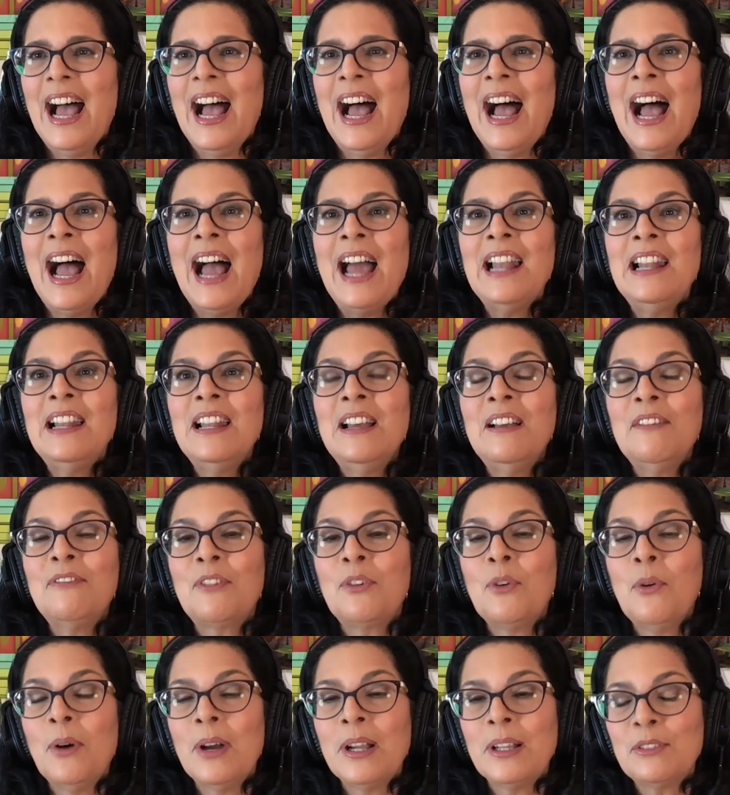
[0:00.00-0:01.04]
I
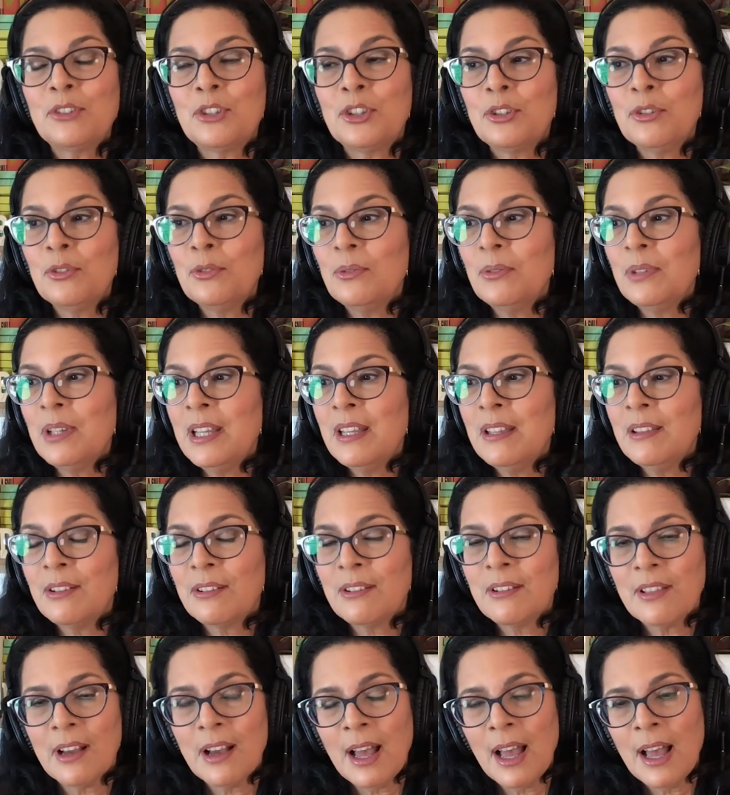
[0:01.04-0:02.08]
love going to
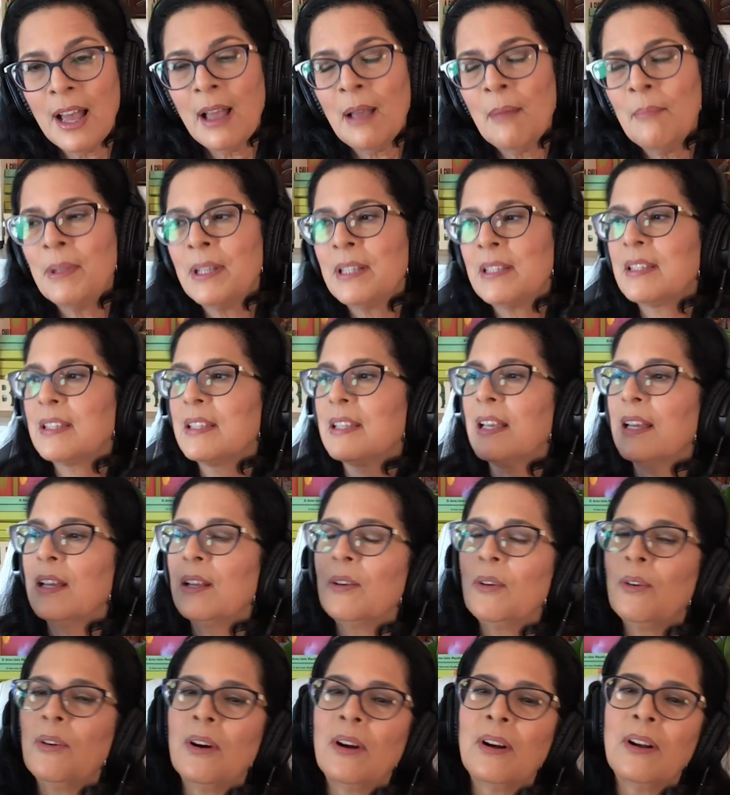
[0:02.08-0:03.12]
either the
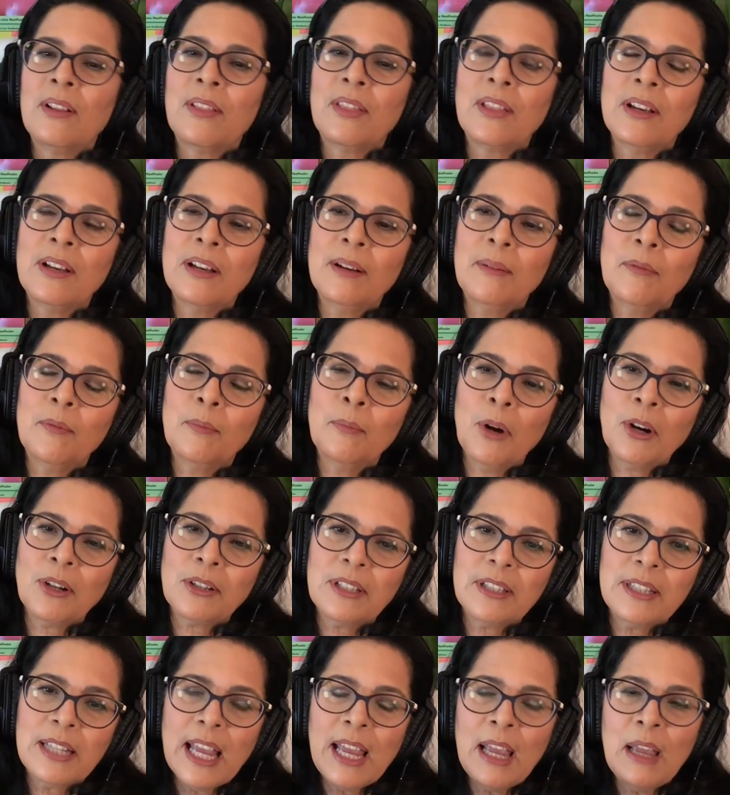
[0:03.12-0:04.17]
Amundsen or the
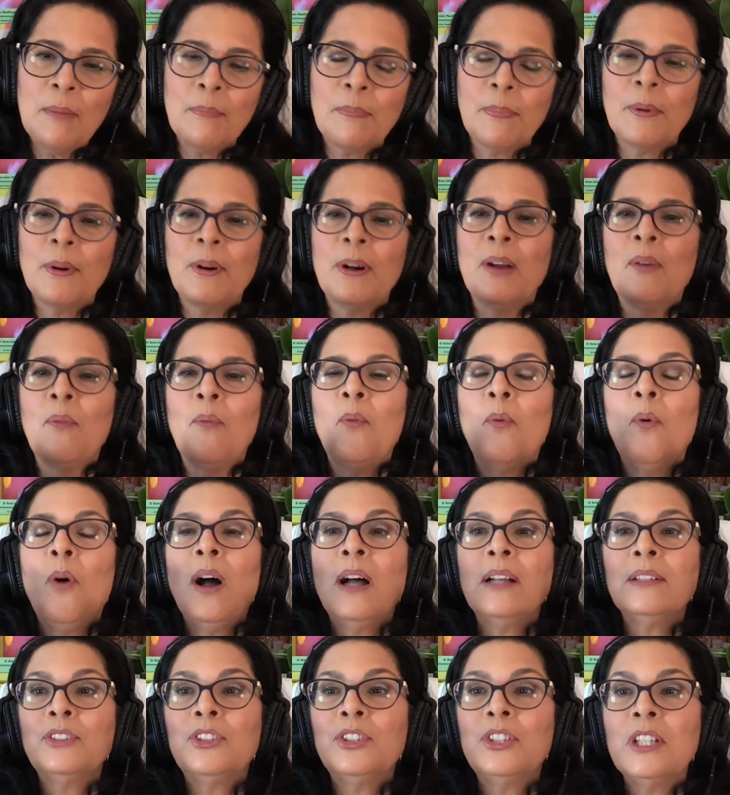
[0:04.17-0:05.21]
Mark Taper and
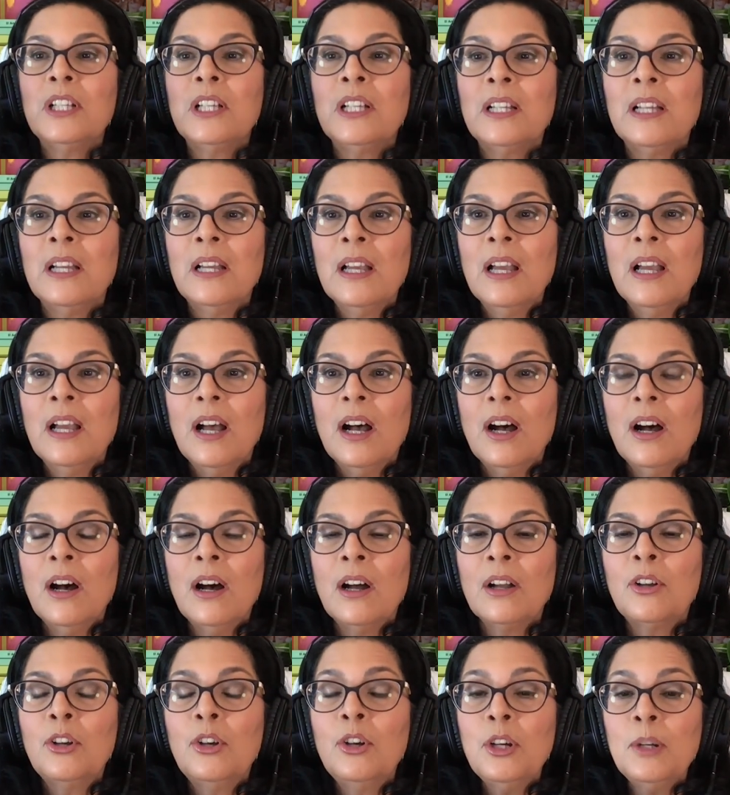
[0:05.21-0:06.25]
watching
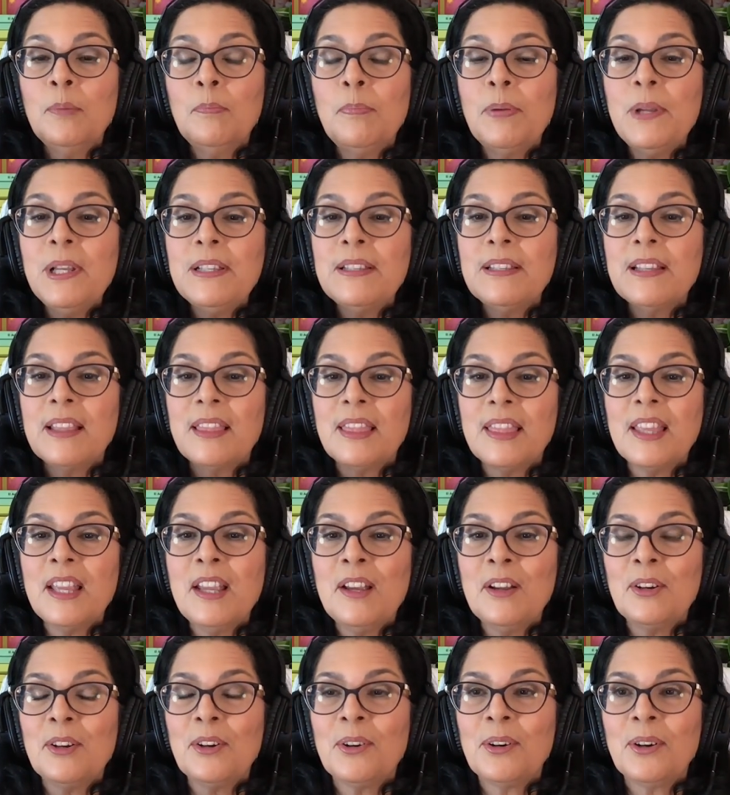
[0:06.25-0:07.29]
a good piece of
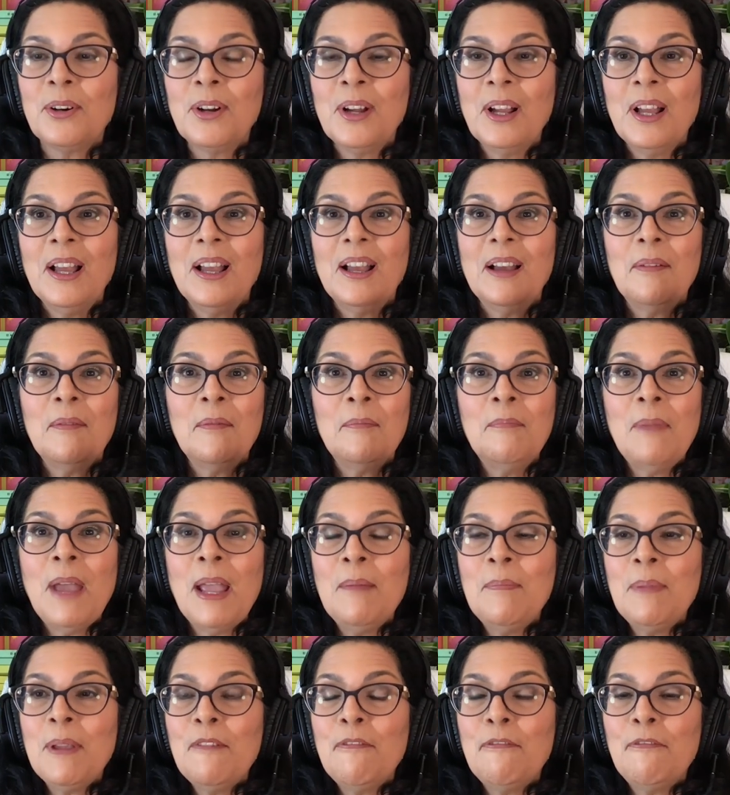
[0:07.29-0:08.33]
theater,
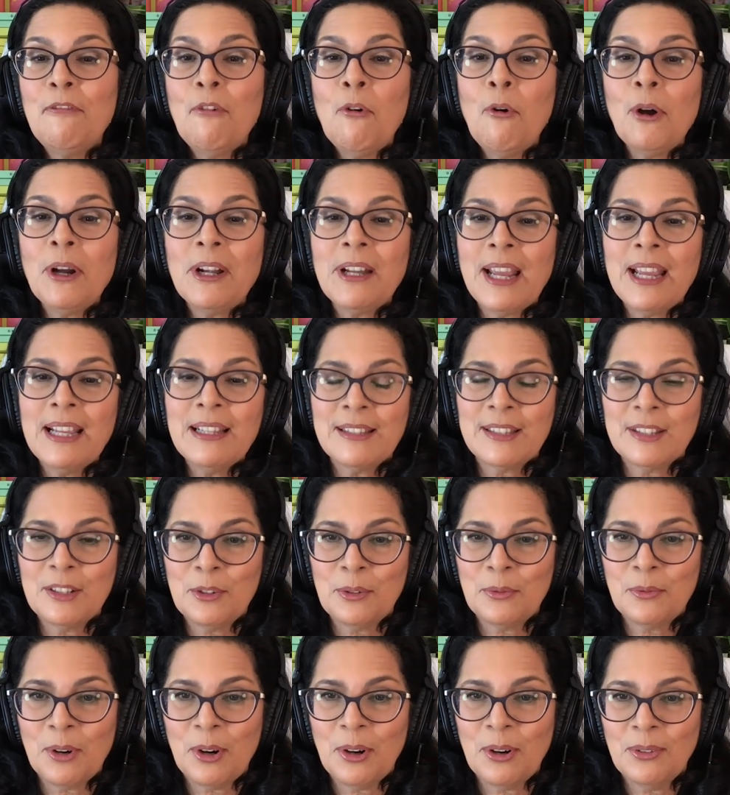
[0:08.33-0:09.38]
maybe 4 days
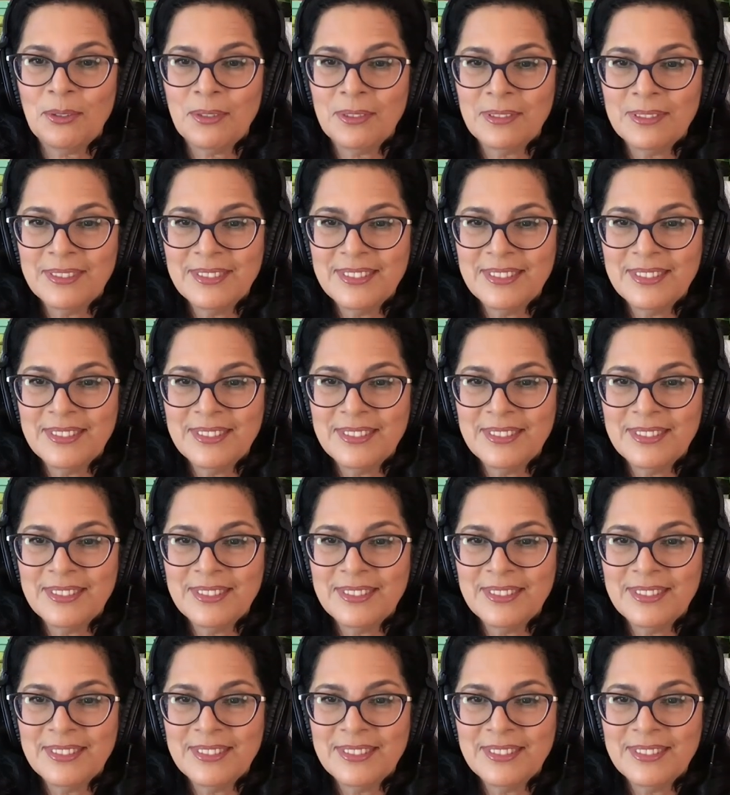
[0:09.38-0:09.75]
in a row,